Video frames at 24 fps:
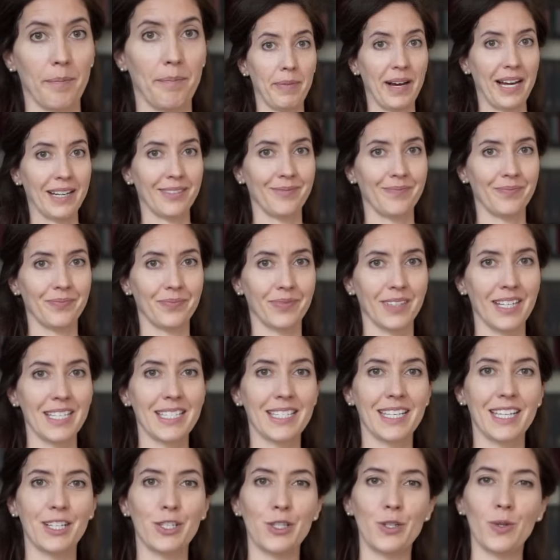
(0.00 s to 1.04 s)
But
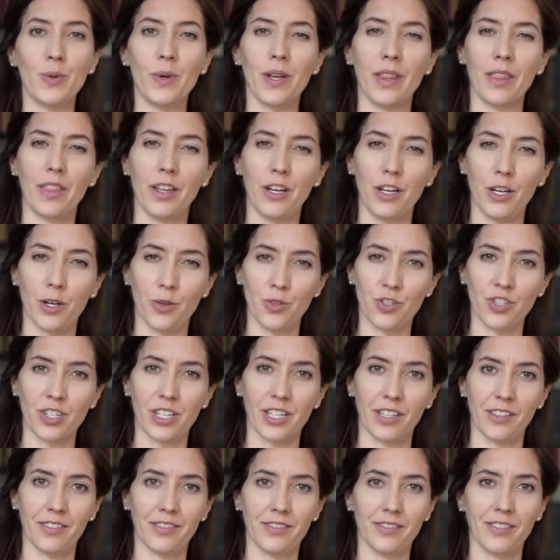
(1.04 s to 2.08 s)
let's get to the
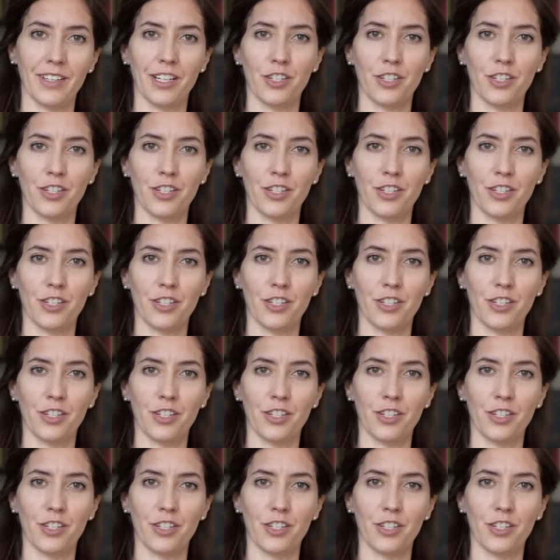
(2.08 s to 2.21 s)
Notion